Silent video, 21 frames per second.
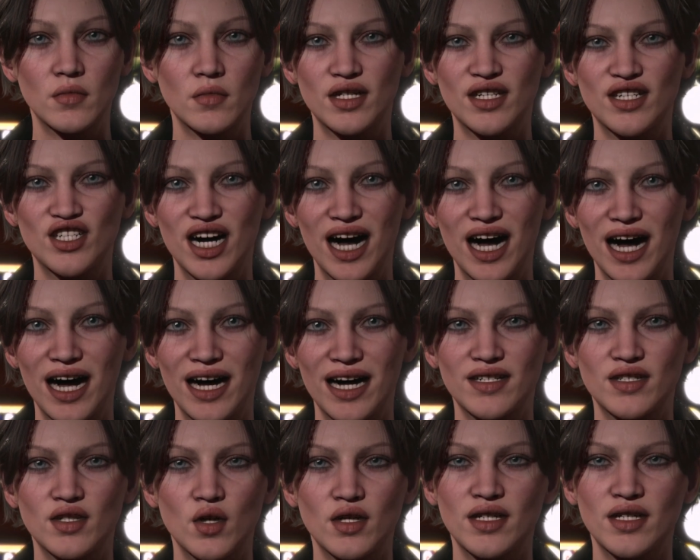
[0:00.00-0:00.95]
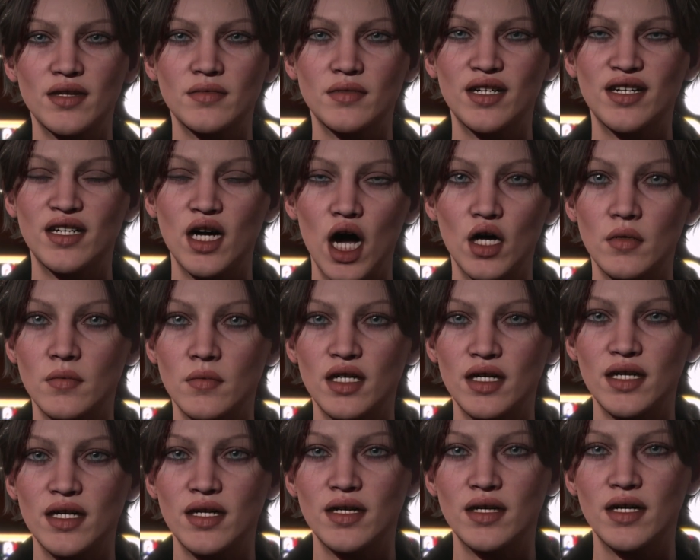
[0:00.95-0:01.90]
OBJ and do a little
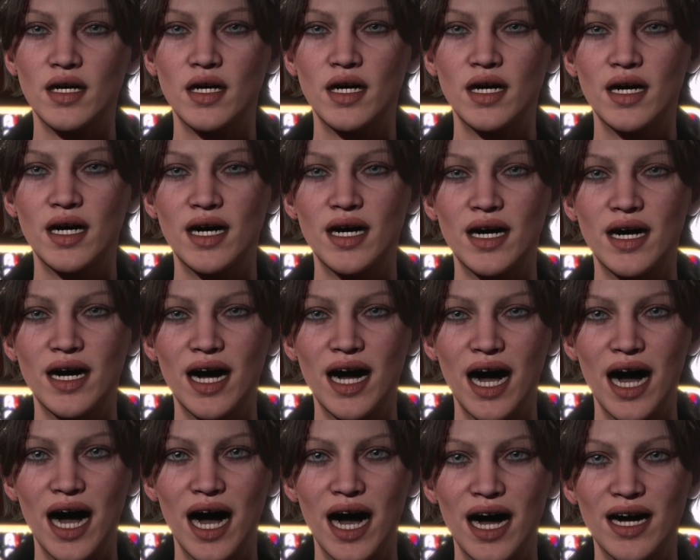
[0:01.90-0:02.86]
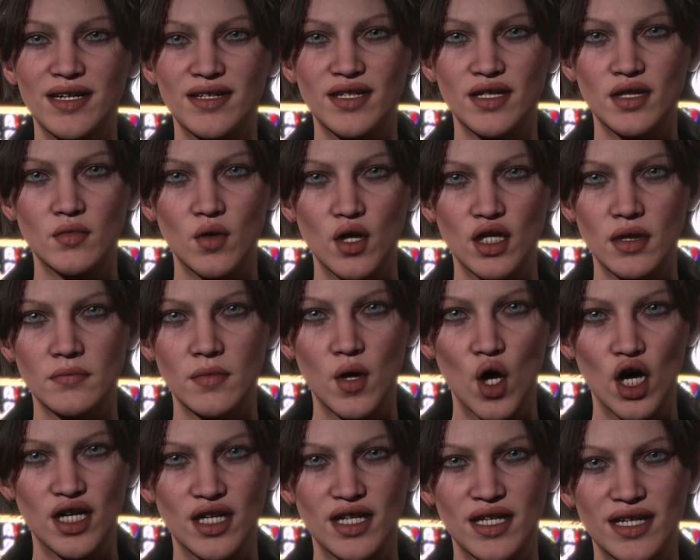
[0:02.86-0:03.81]
resculpting, and then
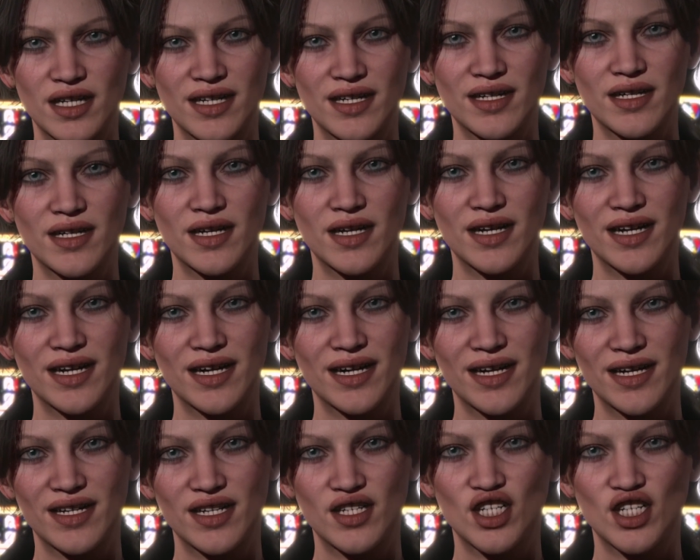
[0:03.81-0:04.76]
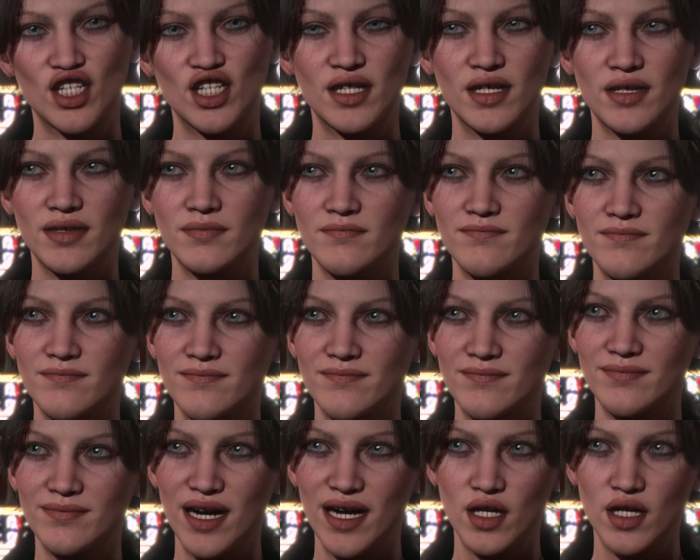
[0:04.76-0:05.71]
re-import each
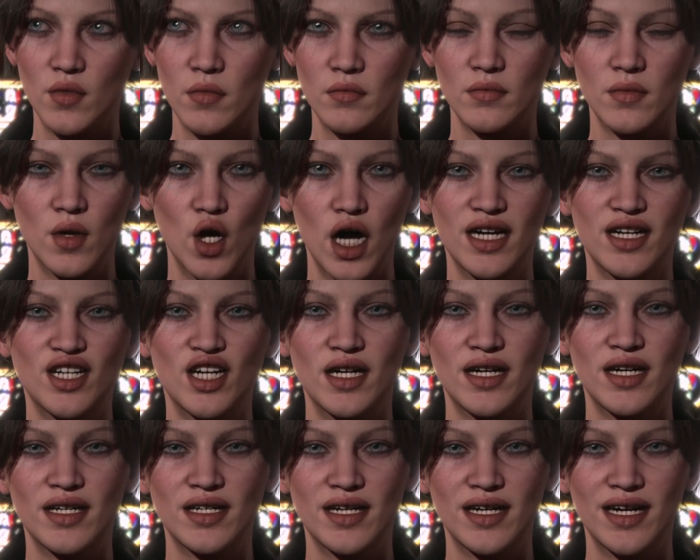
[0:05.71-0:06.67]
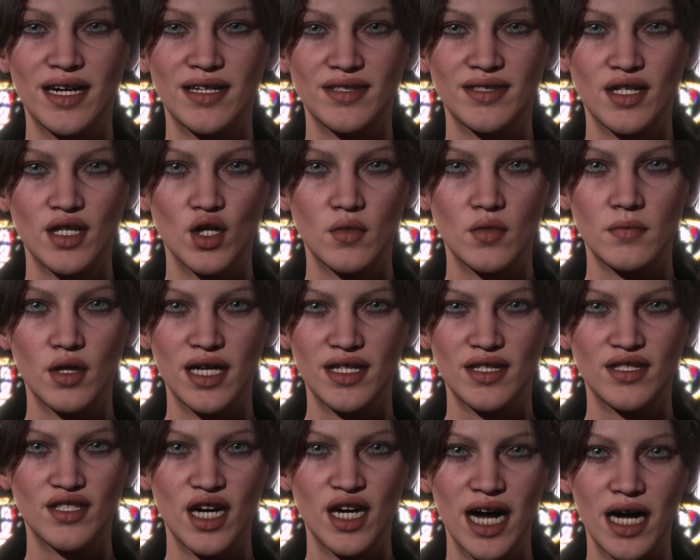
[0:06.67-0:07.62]
expression as a new
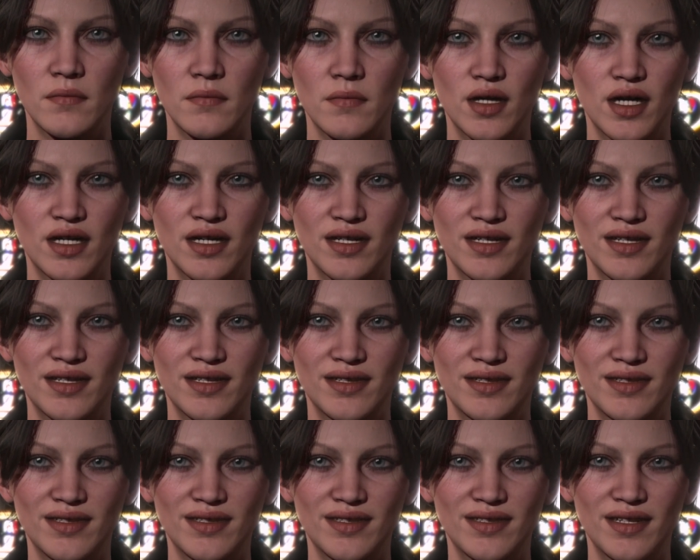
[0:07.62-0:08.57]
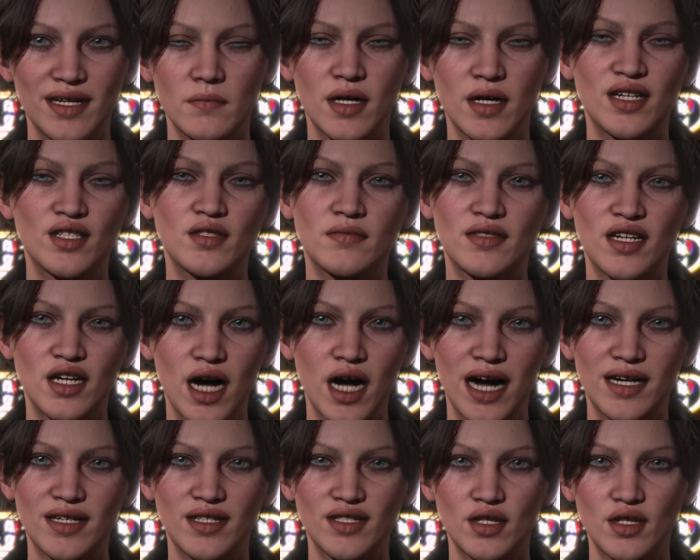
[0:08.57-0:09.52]
blend shape. And I made you a video
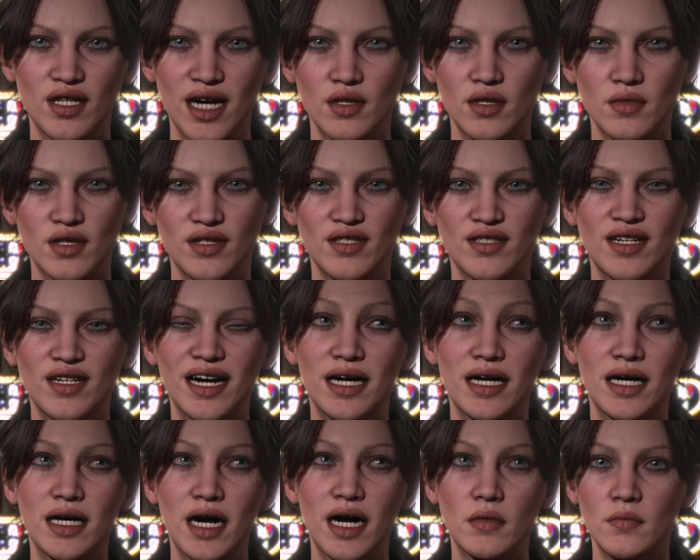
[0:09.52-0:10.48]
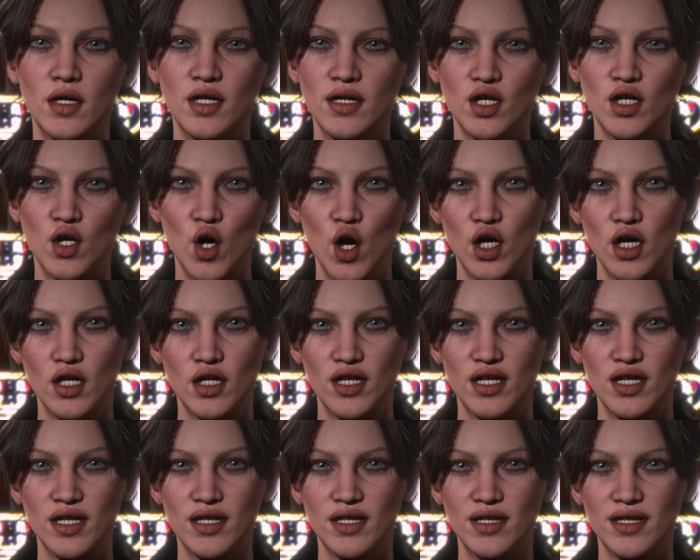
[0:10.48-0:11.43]
how to do that, which is linking up in the
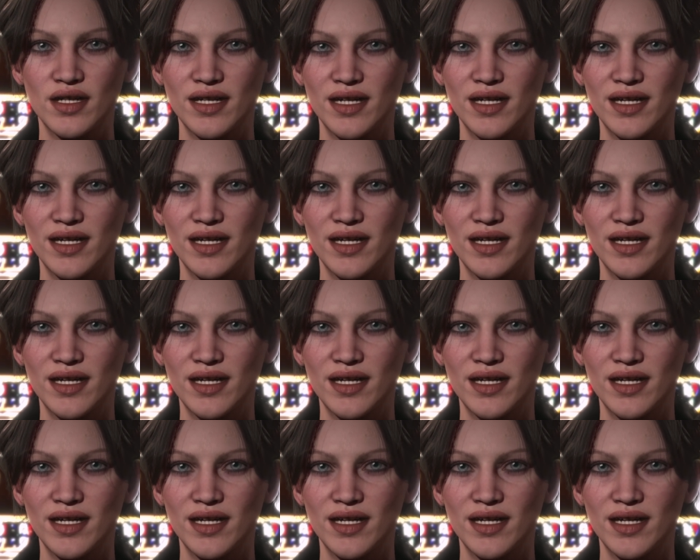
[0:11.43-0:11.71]
corner.